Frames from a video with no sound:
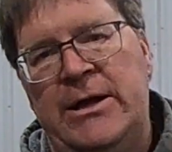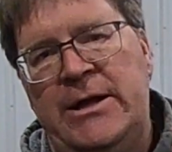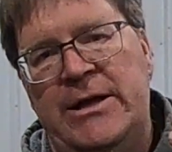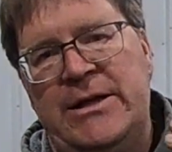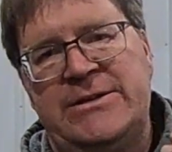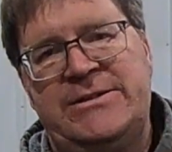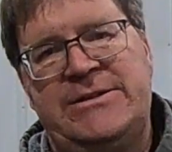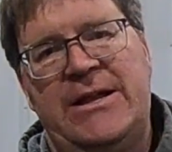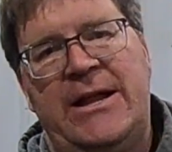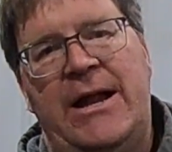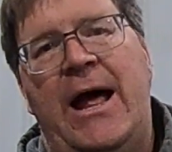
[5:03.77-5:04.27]

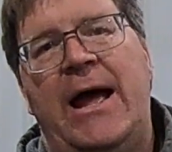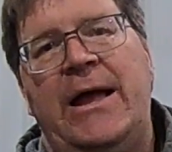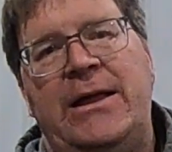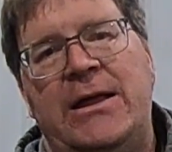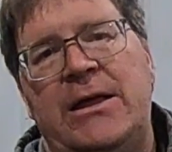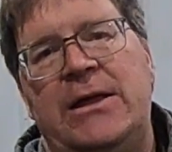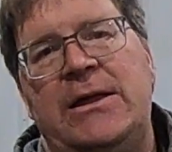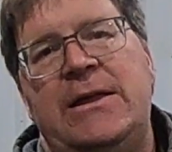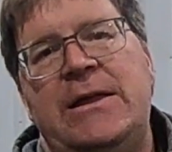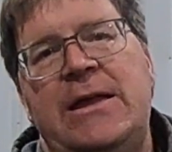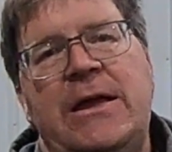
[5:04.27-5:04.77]
is that I
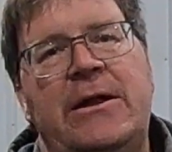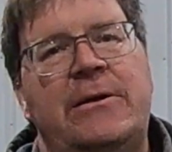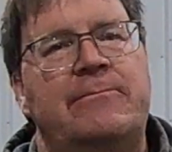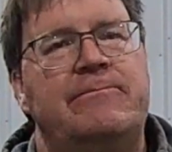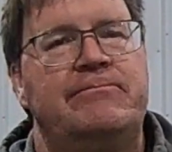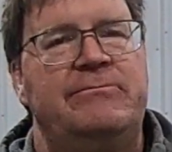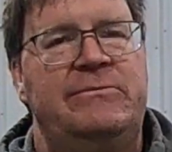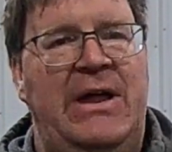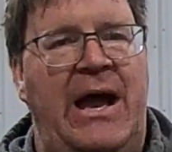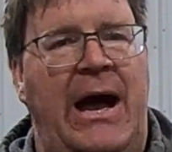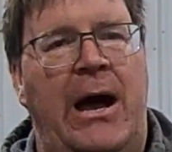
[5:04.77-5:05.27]
can
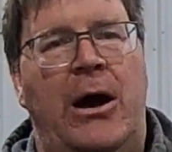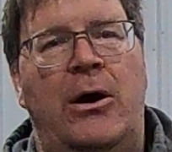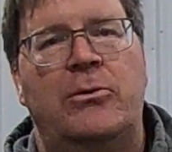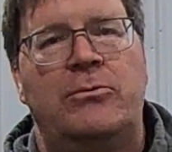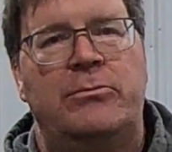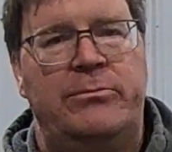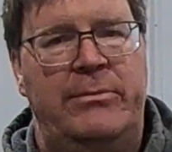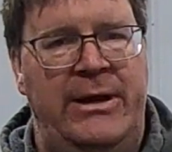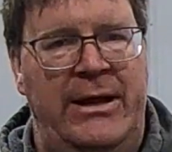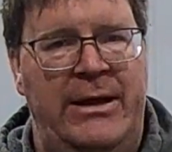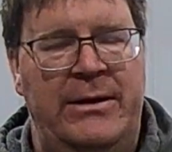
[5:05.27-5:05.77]
get
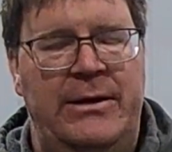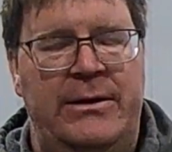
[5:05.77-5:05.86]
down,